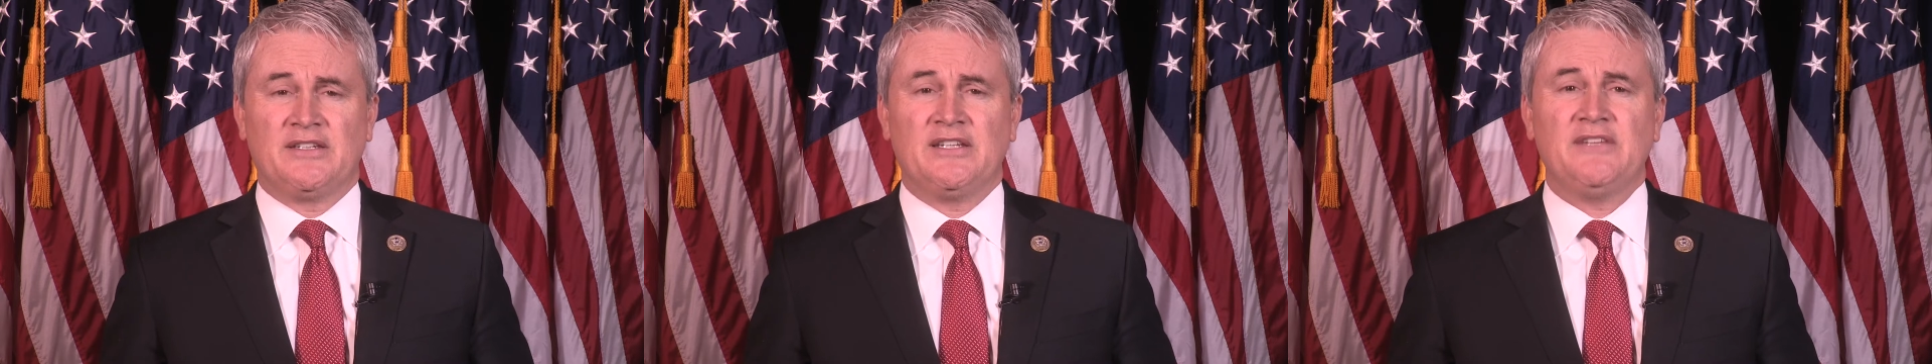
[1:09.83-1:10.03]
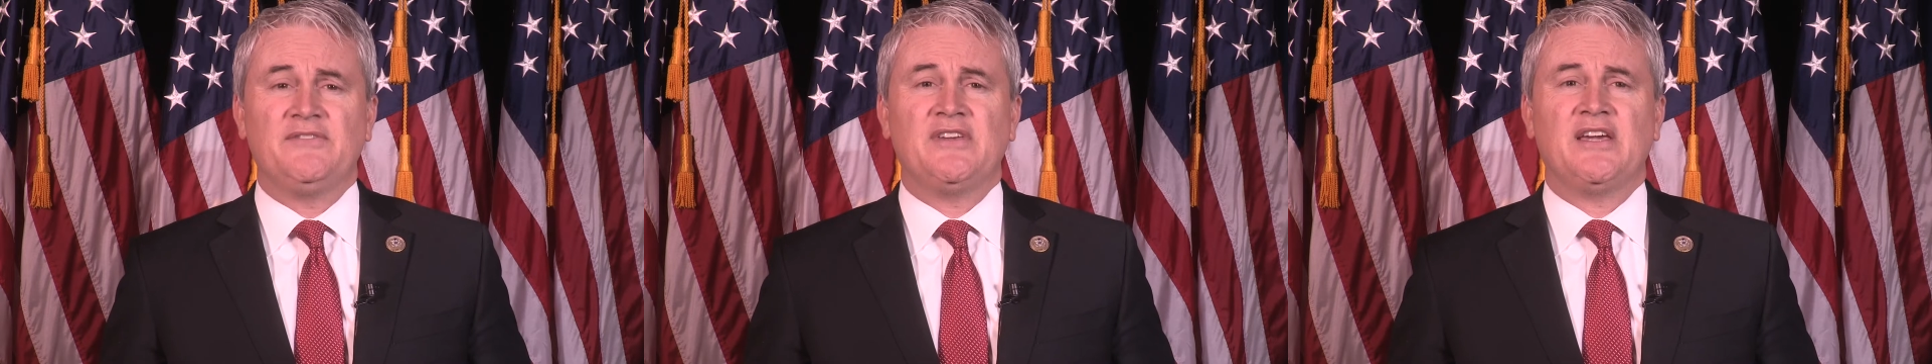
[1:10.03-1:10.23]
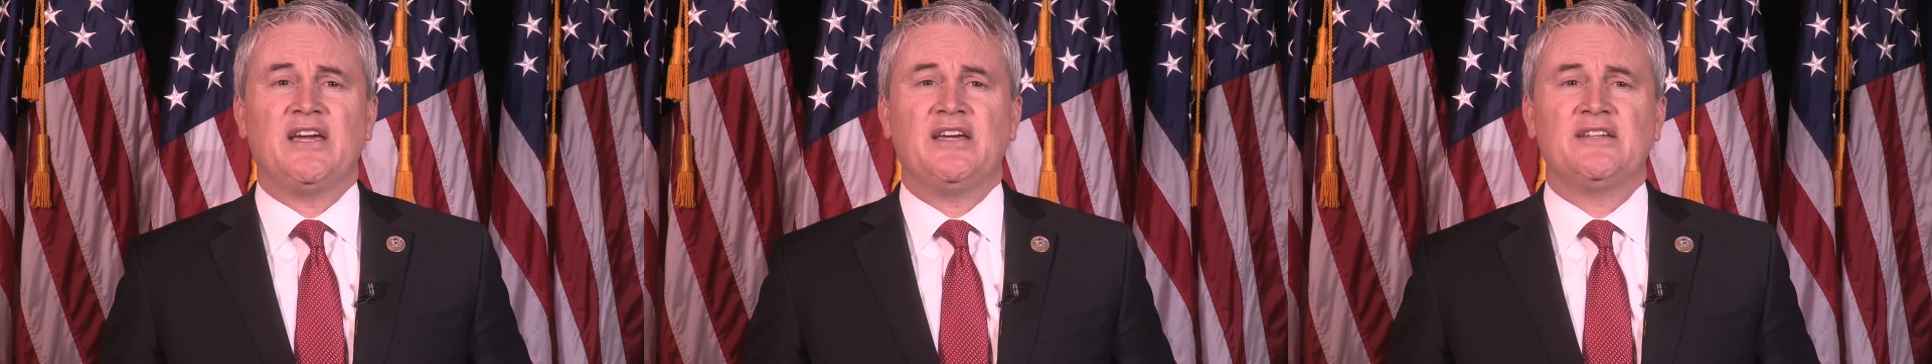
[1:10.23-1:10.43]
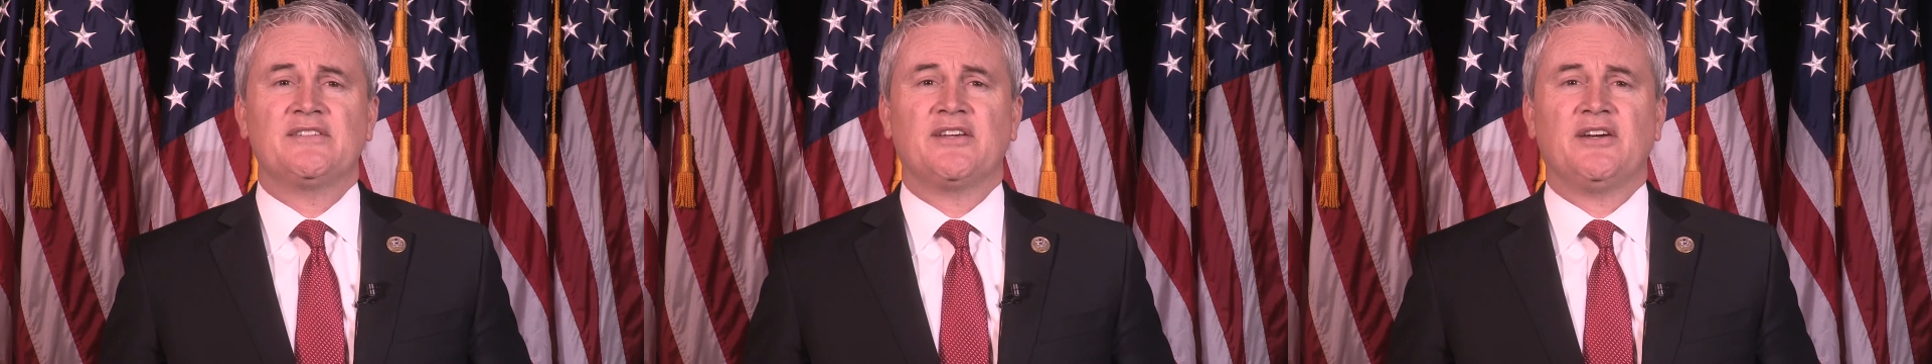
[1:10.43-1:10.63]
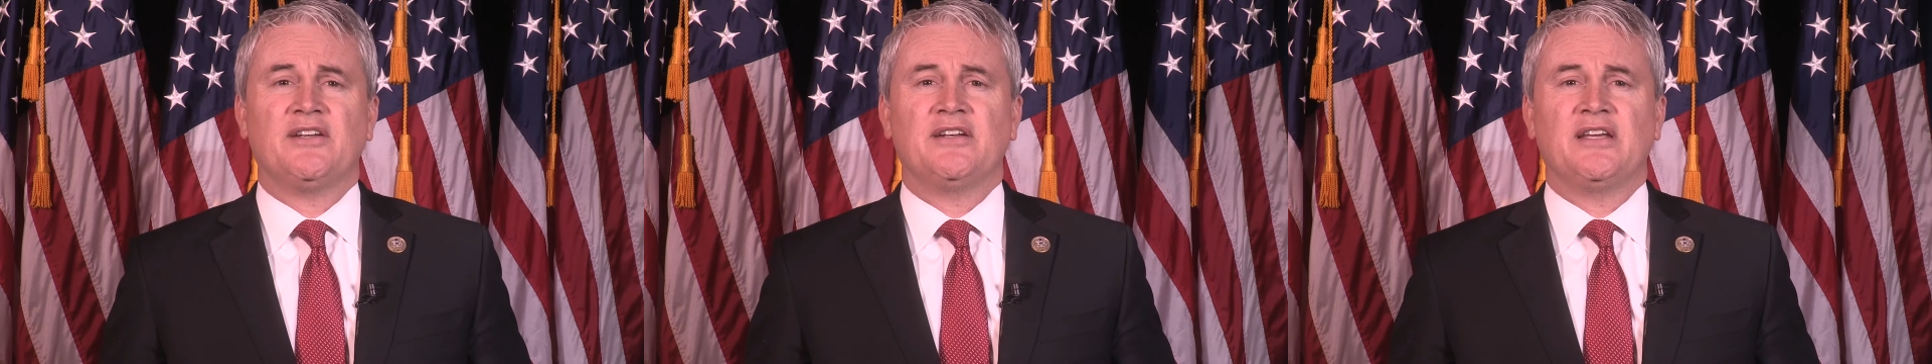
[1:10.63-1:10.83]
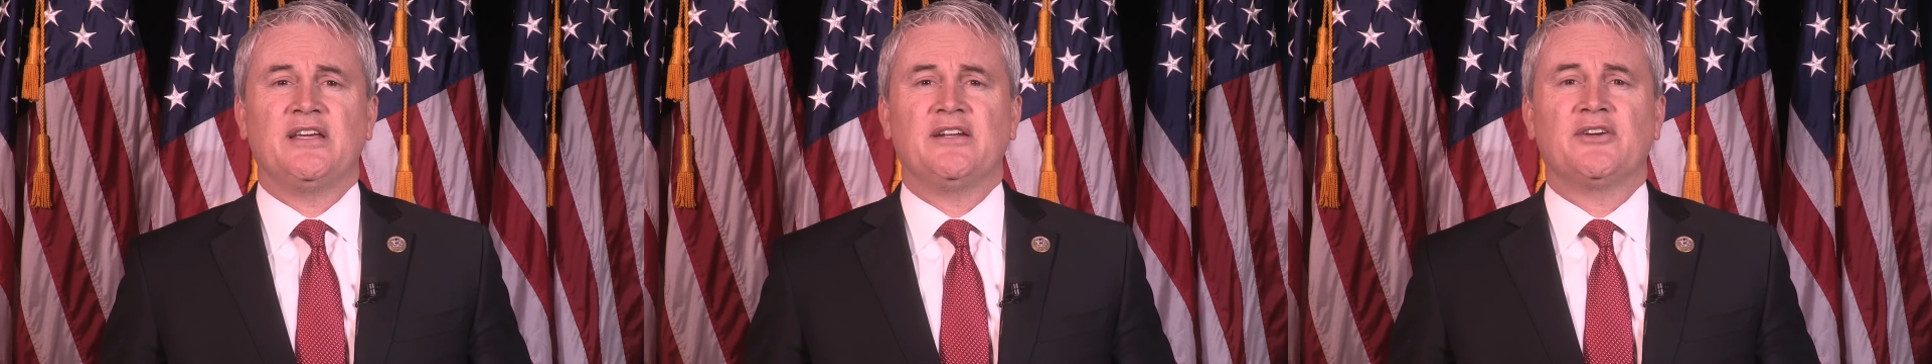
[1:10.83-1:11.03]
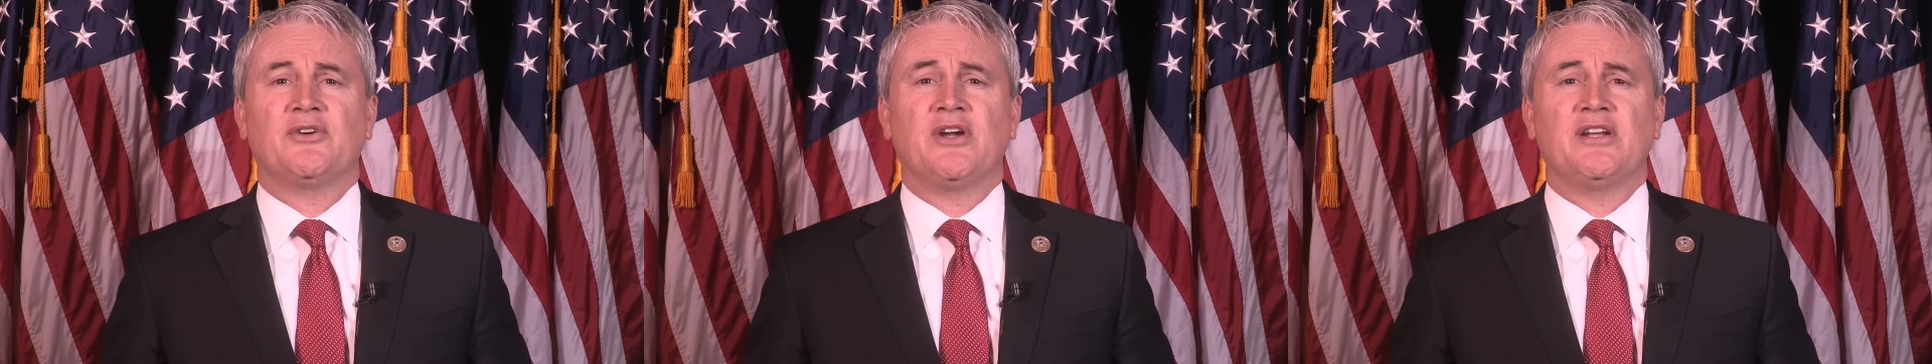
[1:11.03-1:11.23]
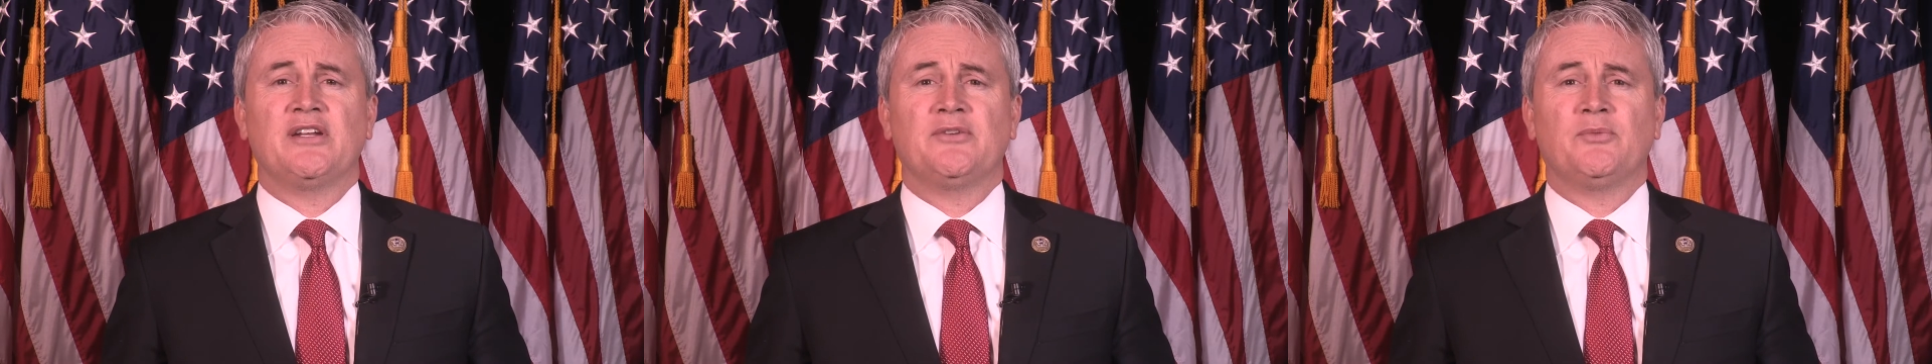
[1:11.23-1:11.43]
TVA's
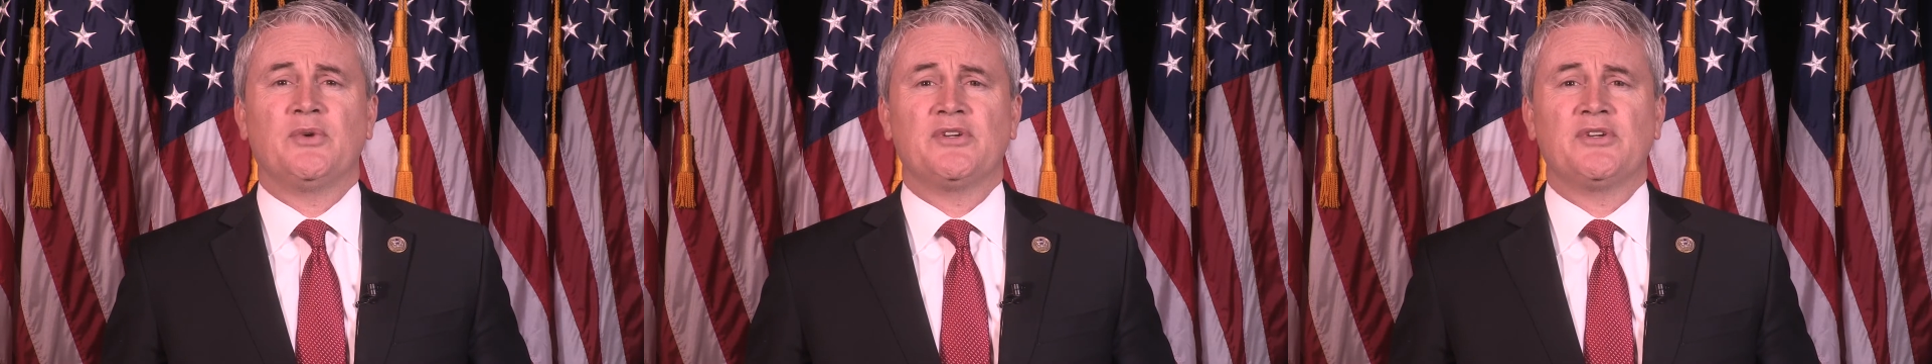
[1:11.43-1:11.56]
integrated